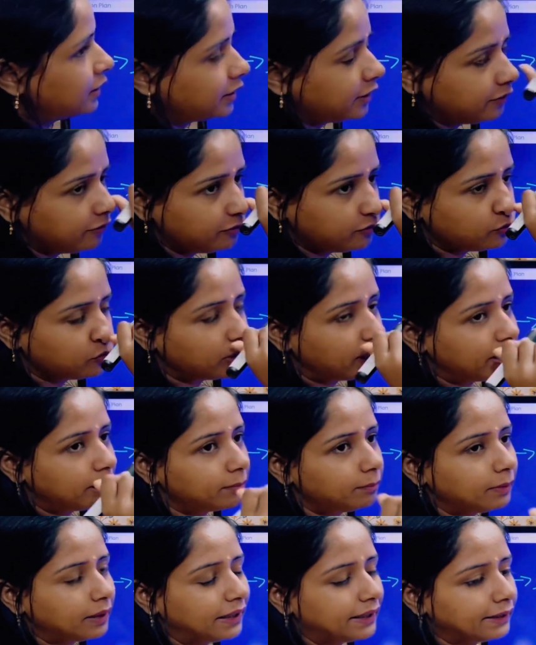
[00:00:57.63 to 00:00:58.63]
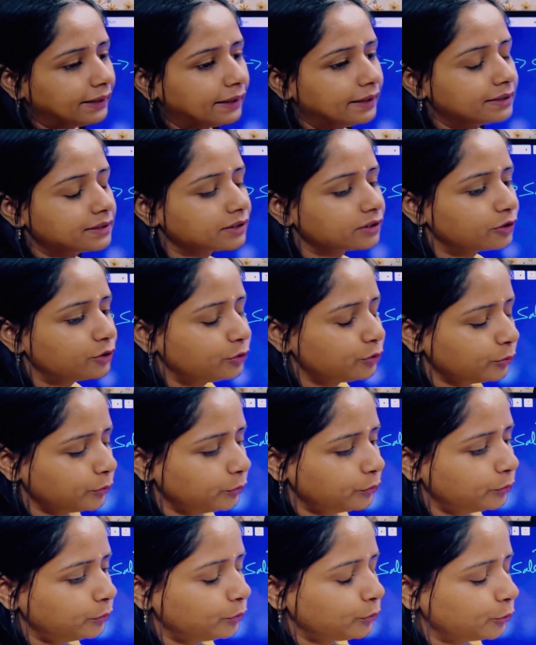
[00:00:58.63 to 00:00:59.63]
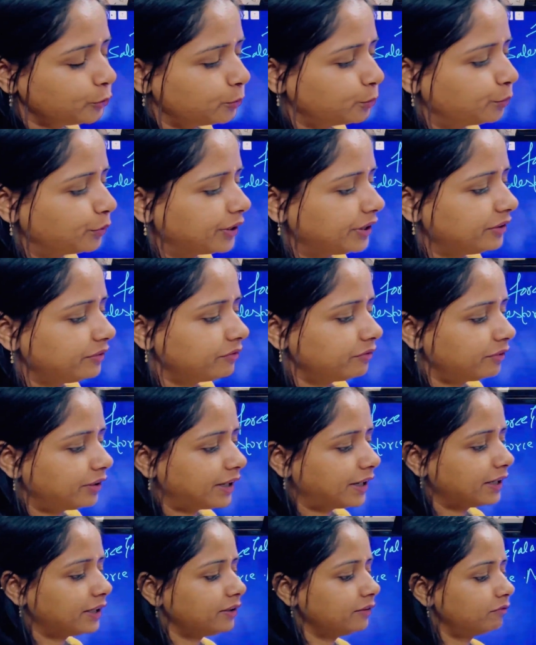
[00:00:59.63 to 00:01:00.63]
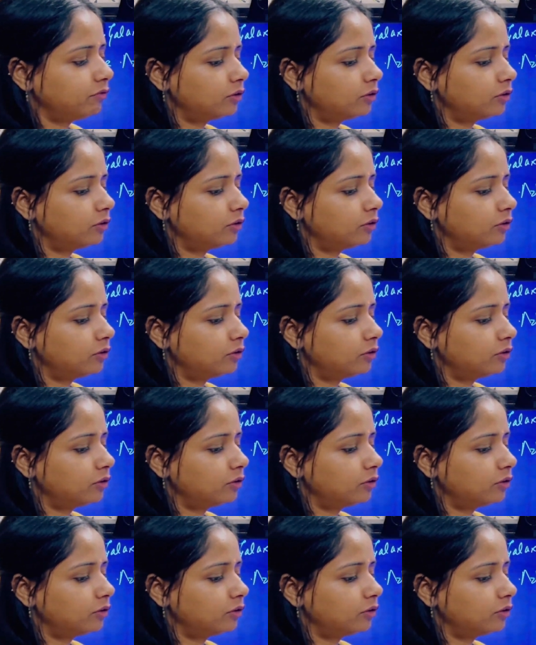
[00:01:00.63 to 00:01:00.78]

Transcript: if you are applying as a 2.5